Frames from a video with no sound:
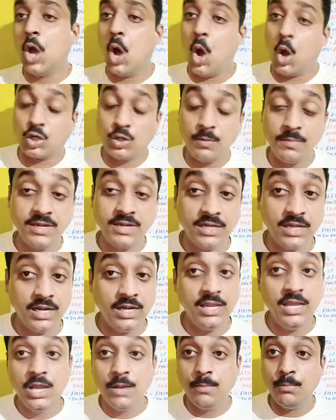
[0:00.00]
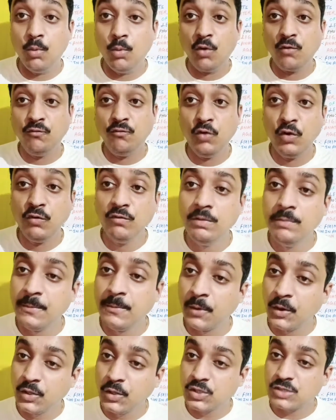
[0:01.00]
automatically more food will be
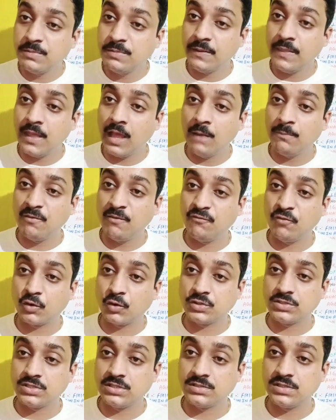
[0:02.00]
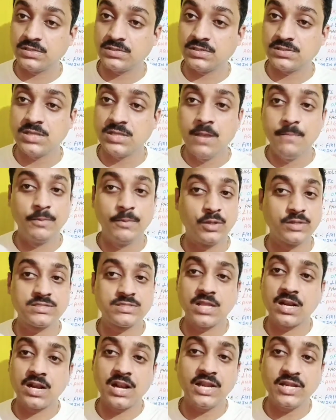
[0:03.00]
produced by the help of photosynthesis because
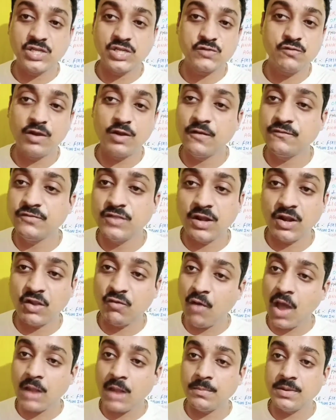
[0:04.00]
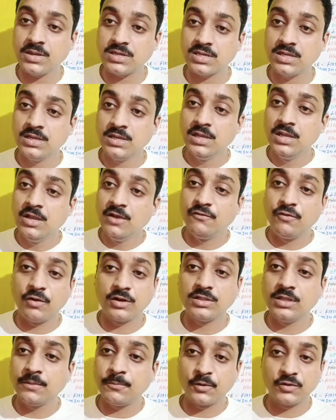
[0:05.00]
sunlight is one of the requirement for
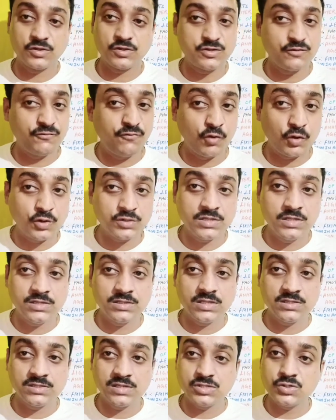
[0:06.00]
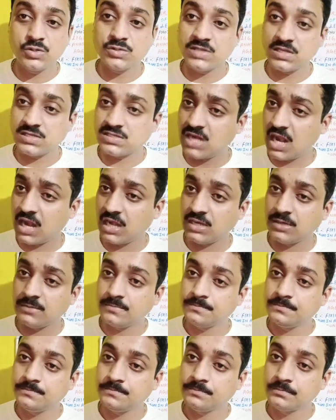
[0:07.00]
the process of photosynthesis to sustain.
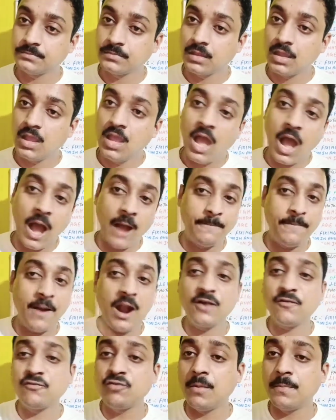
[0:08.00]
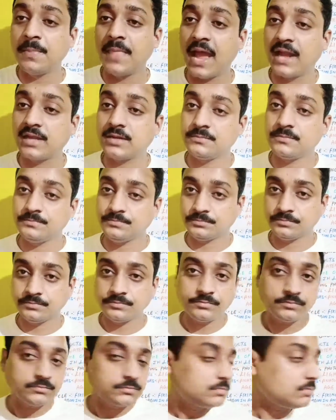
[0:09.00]
Apart from that,
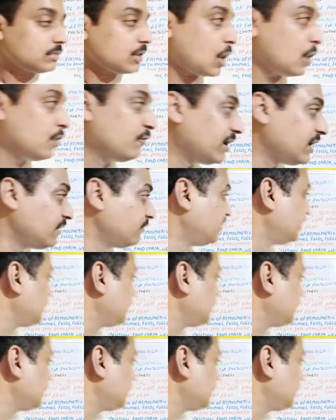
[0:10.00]
whenever